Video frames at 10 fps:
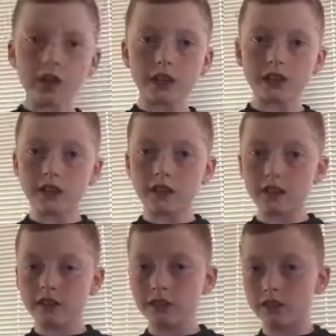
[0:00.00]
than
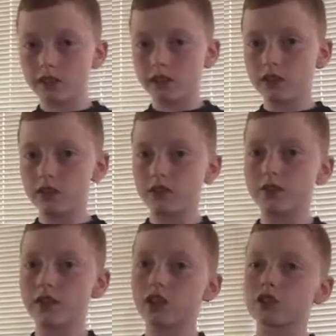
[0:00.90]
in
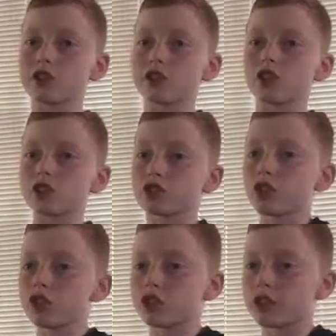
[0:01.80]
the original
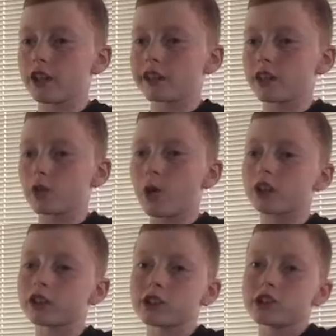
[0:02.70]
trilogy, like the
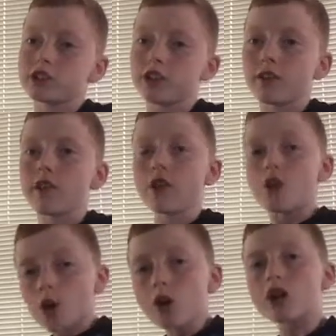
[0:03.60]
Walkers and stuff.
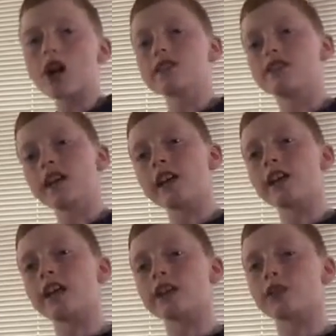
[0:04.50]
Well, guys, thank
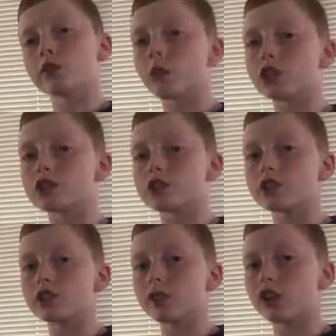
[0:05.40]
you guys for watching
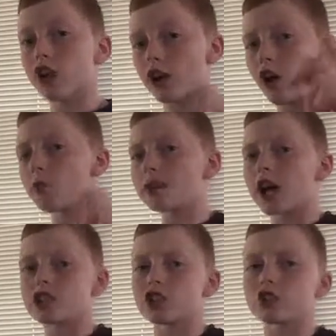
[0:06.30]
this video. I hope you
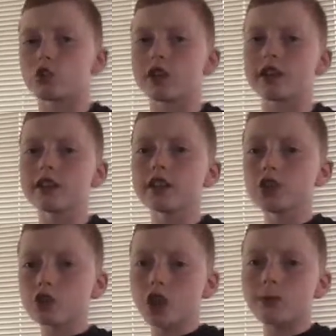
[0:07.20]
guys enjoyed.
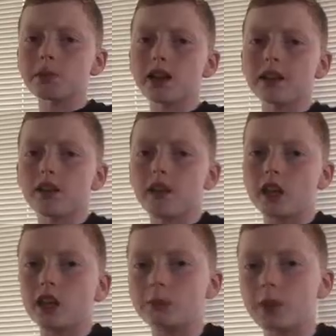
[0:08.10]
Drop a like on
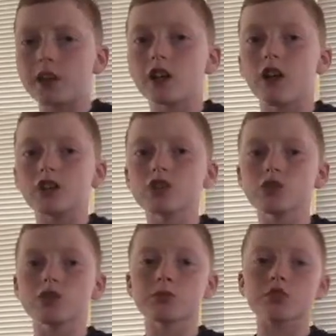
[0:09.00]
that like button. Also,
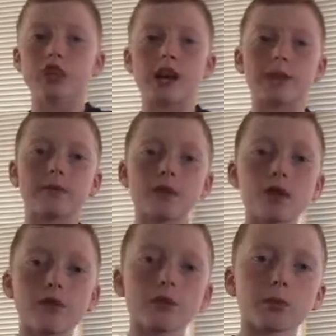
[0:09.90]
subscribe
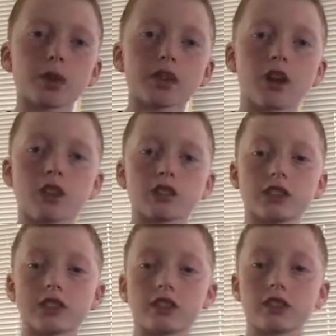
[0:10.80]
for more
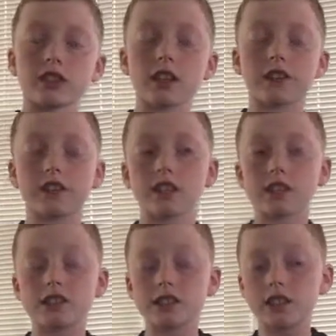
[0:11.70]
content like
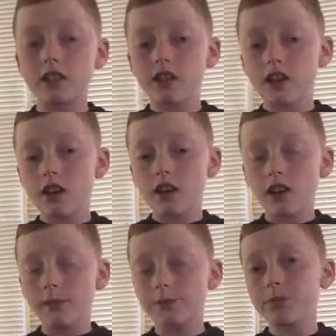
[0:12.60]
this.
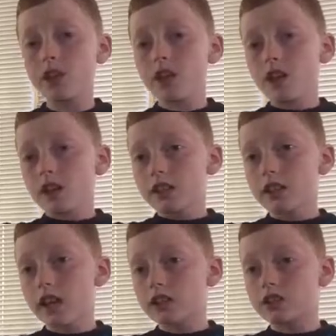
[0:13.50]
Um,
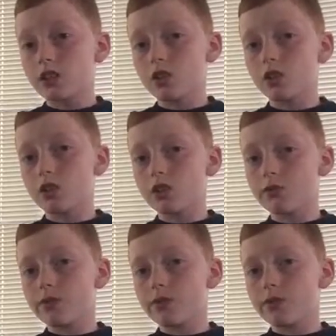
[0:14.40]
yeah, so